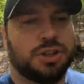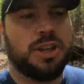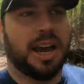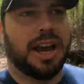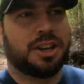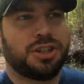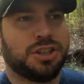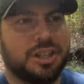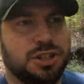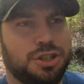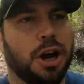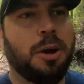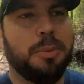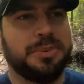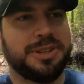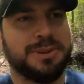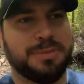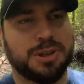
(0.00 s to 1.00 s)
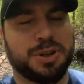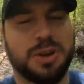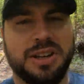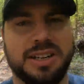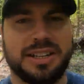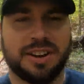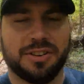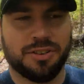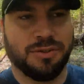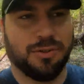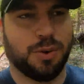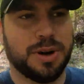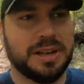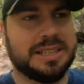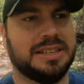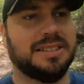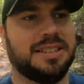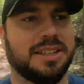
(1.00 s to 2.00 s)
she actually jumps in between different
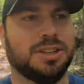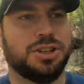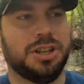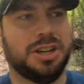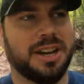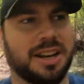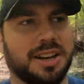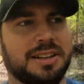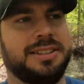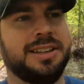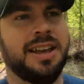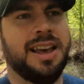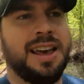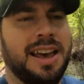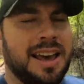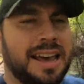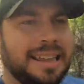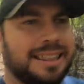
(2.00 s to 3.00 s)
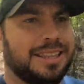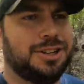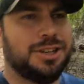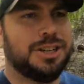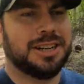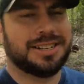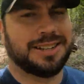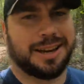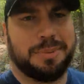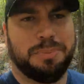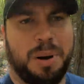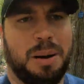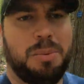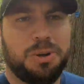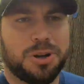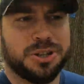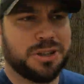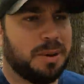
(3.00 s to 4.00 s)
voices that she does. I think she does like
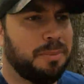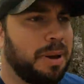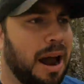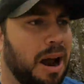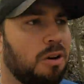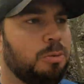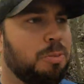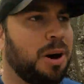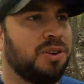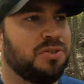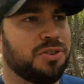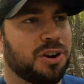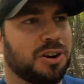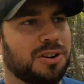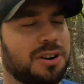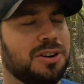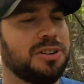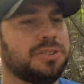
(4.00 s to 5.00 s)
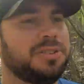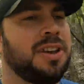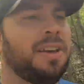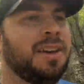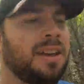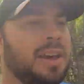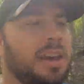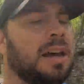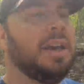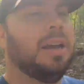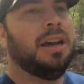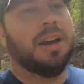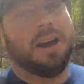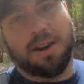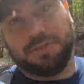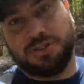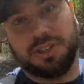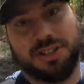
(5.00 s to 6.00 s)
Bubbles on Powerpuff Girls,
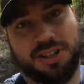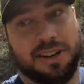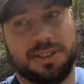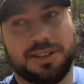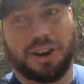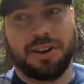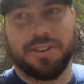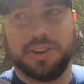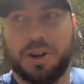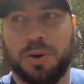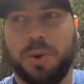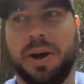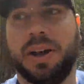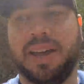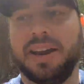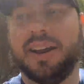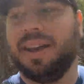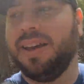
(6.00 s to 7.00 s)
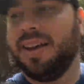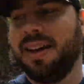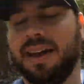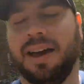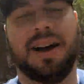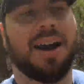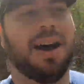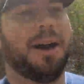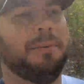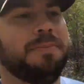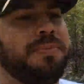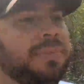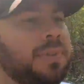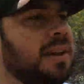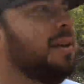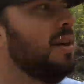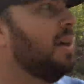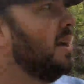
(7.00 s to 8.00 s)
she does Harley Quinn,
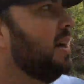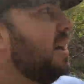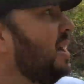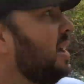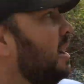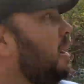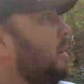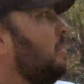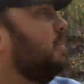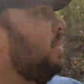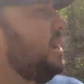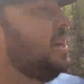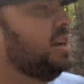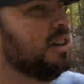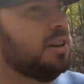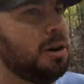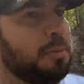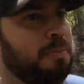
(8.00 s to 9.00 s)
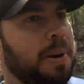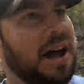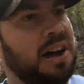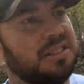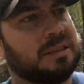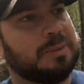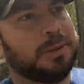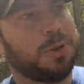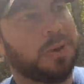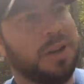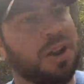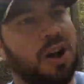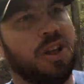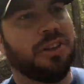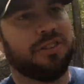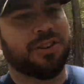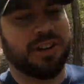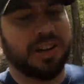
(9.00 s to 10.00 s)
but hearing her bounce between
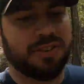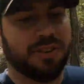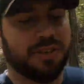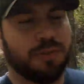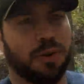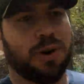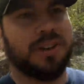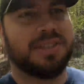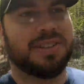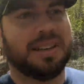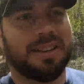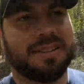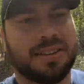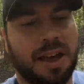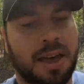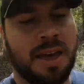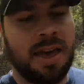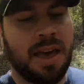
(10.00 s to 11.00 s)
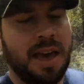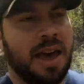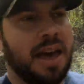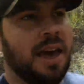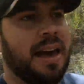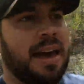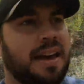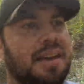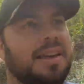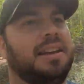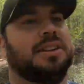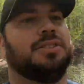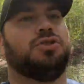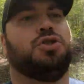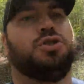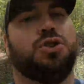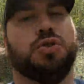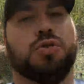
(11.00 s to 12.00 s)
all of her different voices, it
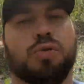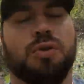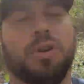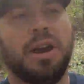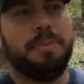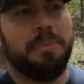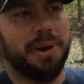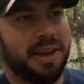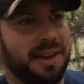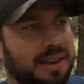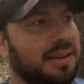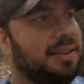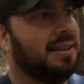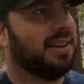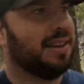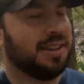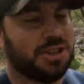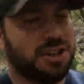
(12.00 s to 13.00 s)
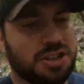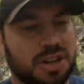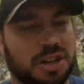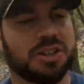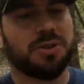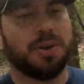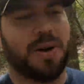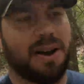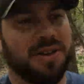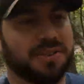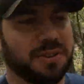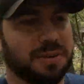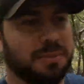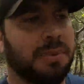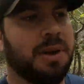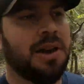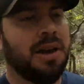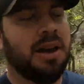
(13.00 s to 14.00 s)
is trippy, and she's also awesome.